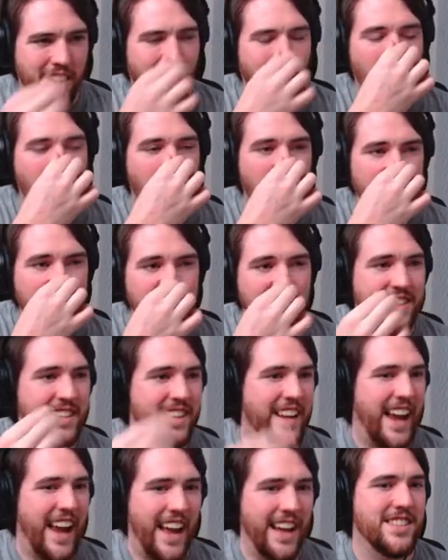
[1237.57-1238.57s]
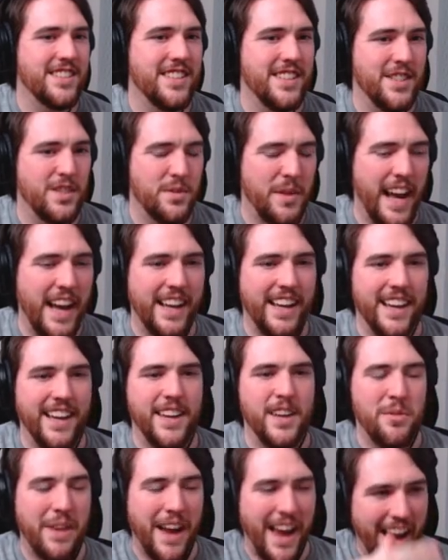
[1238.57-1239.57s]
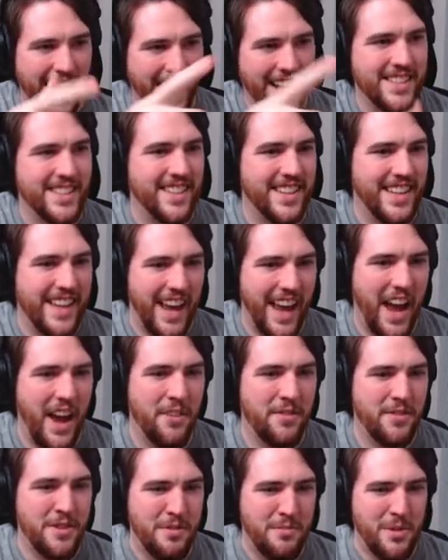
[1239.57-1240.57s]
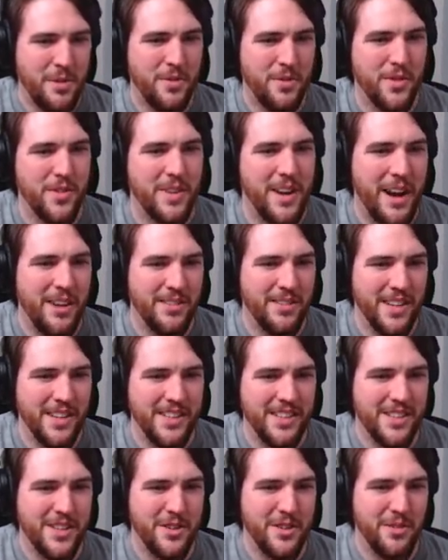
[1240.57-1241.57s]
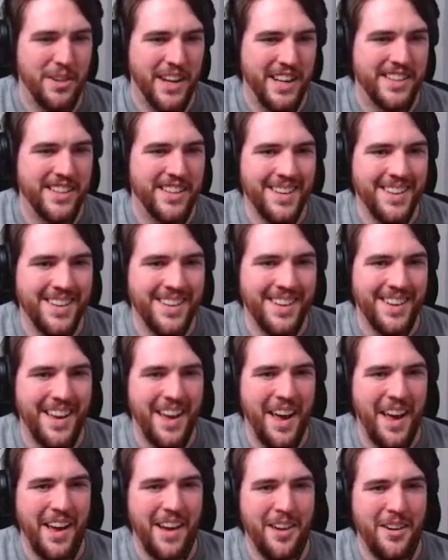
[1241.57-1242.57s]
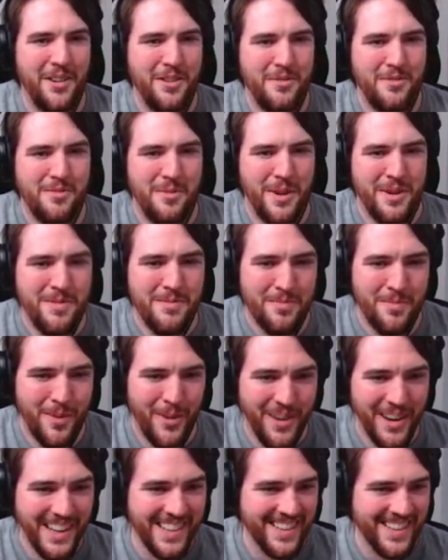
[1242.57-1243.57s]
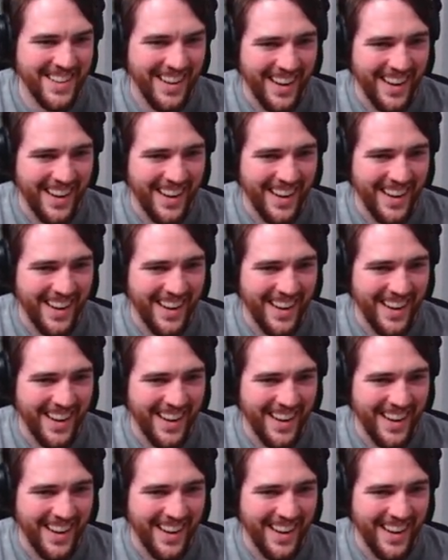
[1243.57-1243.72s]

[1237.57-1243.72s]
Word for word: Oh, it doesn't actually track it. You actually have to move around and do it. At one point,